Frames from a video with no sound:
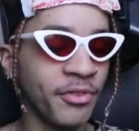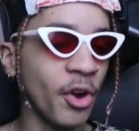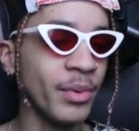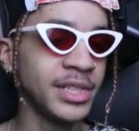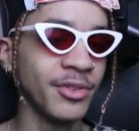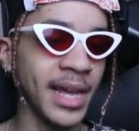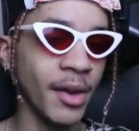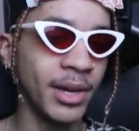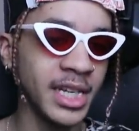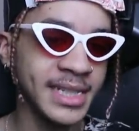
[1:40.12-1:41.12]
before we do
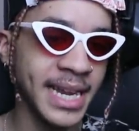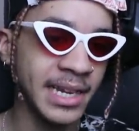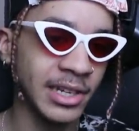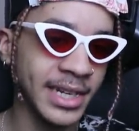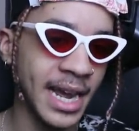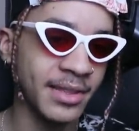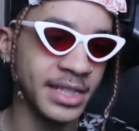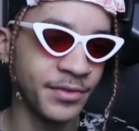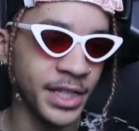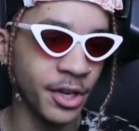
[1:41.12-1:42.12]
that, we're gonna take a look at
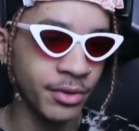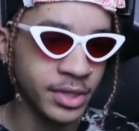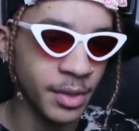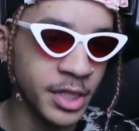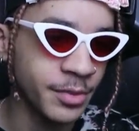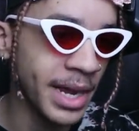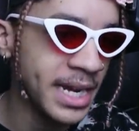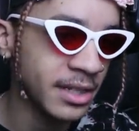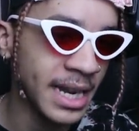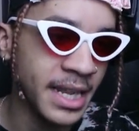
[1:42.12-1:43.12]
this video someone's
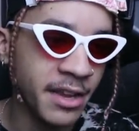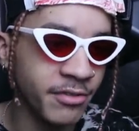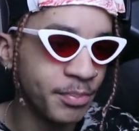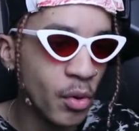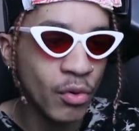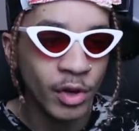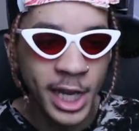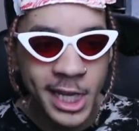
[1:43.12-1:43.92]
made and they've bought